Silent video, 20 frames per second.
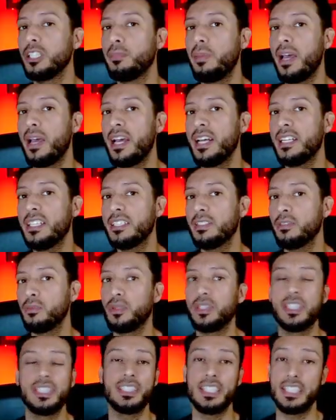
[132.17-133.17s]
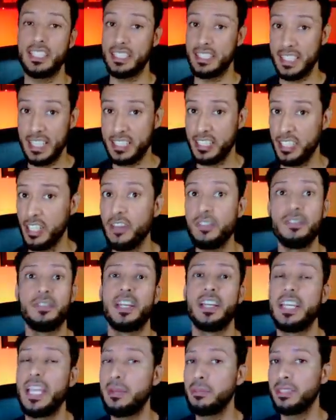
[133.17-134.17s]
pass, with the success of the
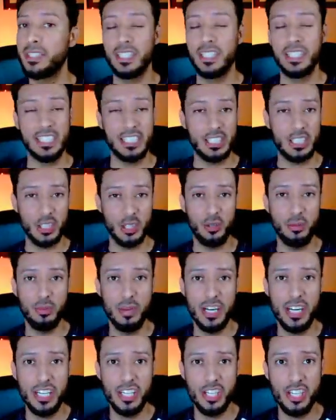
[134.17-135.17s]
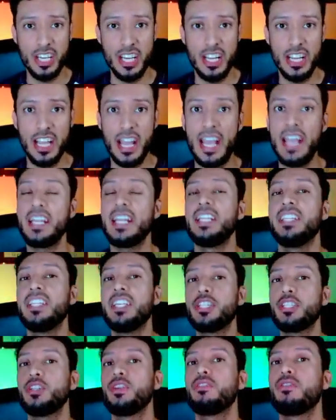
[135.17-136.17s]
game selling so much, an
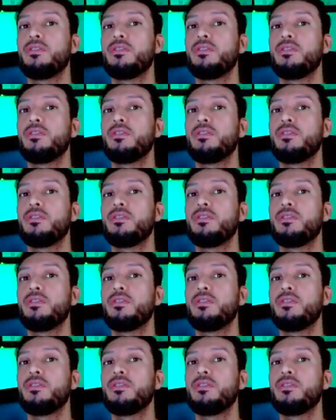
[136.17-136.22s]
additional